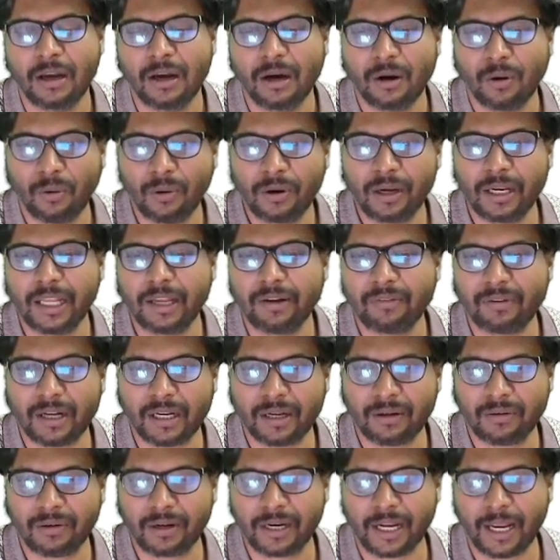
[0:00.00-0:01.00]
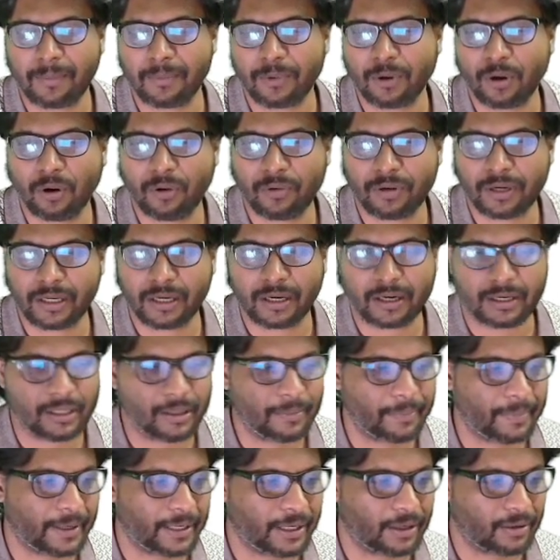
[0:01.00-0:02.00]
only whenever I am hovering on the
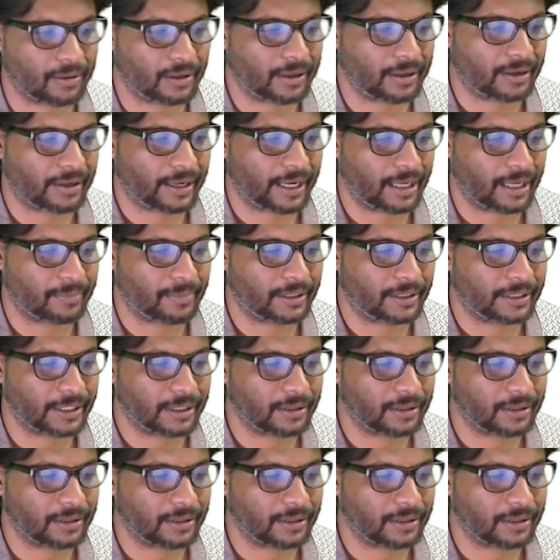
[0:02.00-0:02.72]
particular element.